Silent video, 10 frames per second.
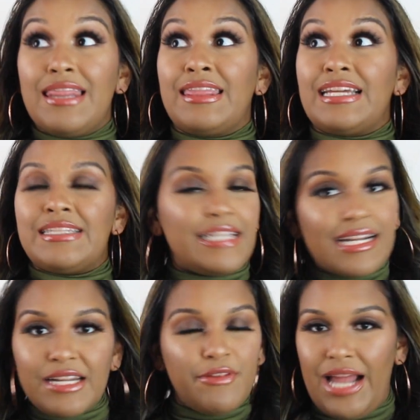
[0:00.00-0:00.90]
they
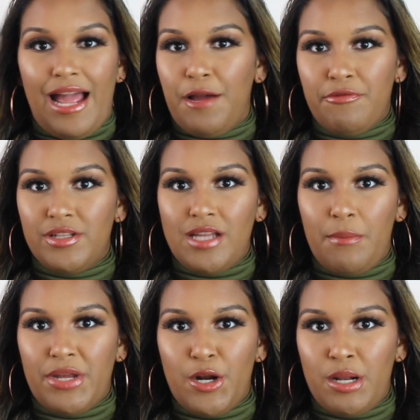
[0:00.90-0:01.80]
didn't even have the
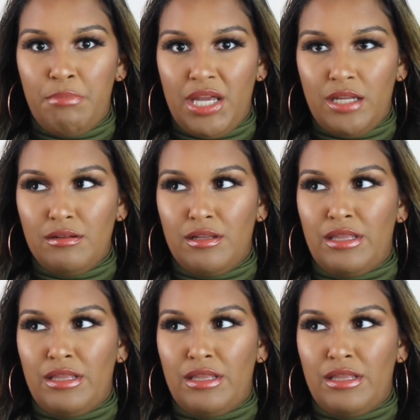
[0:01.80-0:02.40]
Damier Ebene.